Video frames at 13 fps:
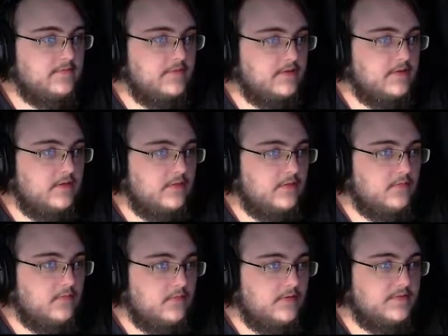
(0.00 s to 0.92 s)
even know
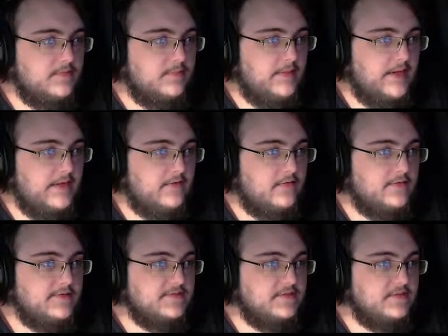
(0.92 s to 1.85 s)
what the pattern
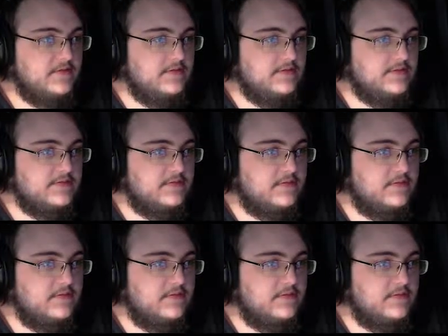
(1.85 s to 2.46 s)
is to this.